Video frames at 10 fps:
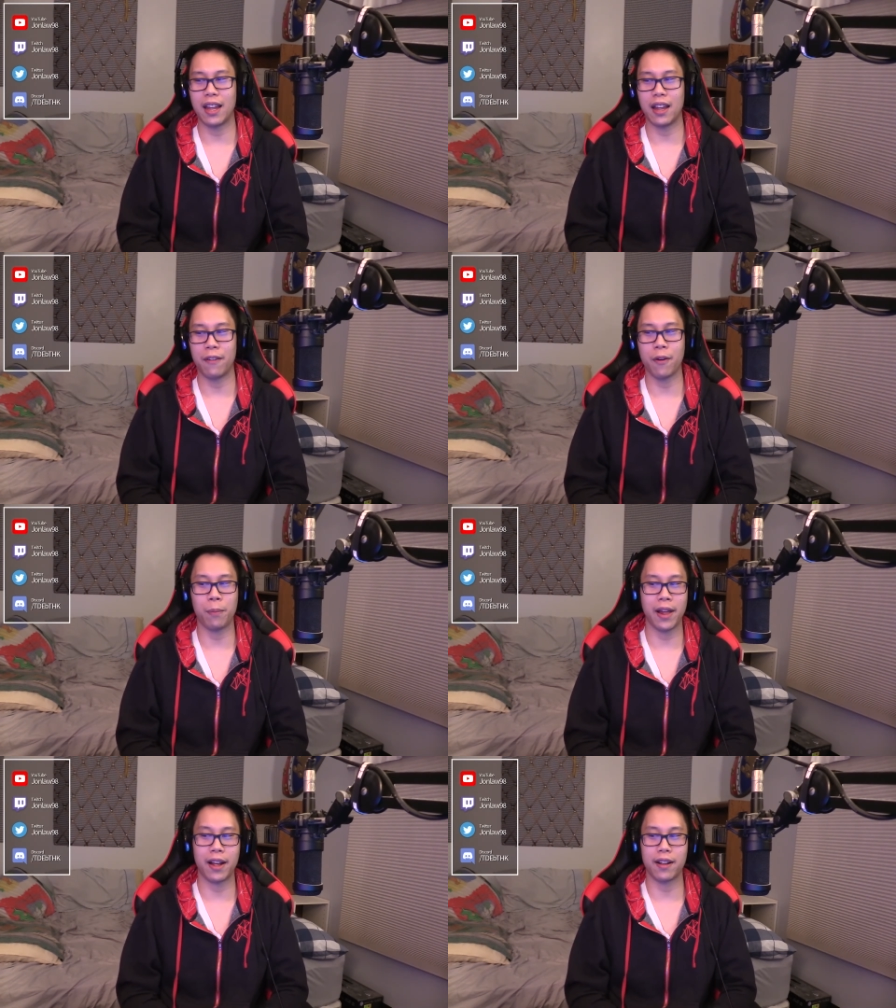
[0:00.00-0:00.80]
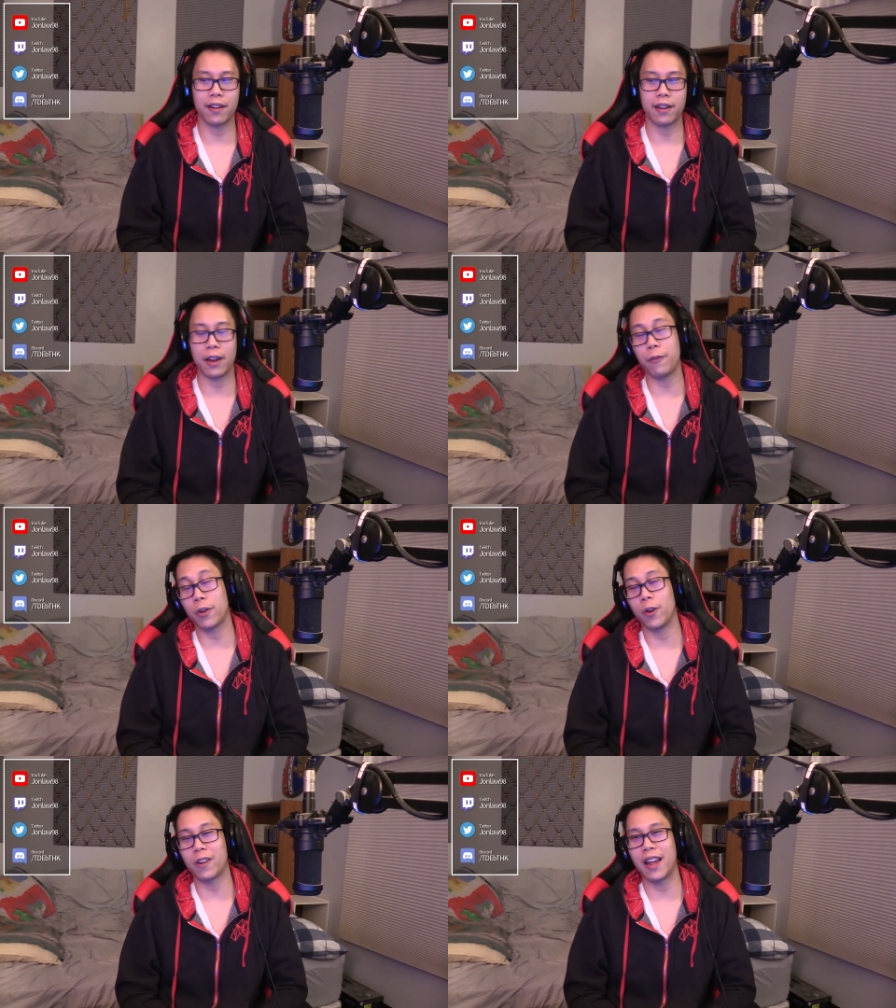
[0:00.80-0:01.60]
if I'm playing
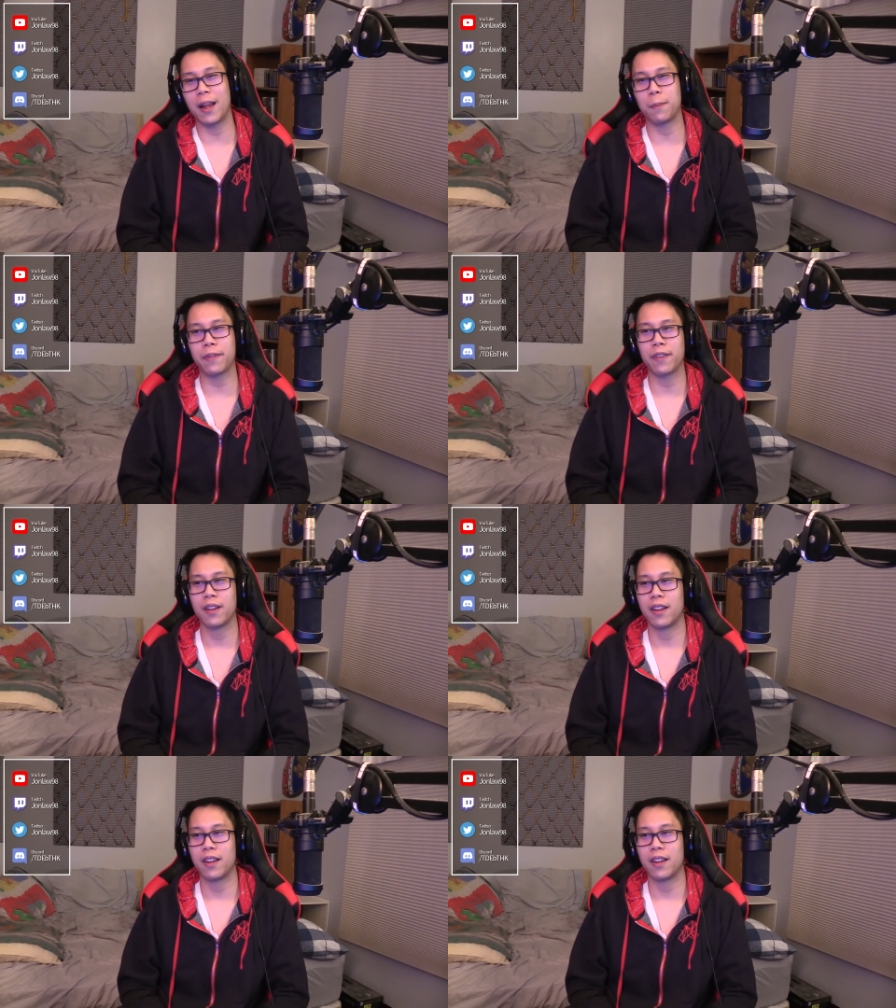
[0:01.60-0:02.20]
difficult games,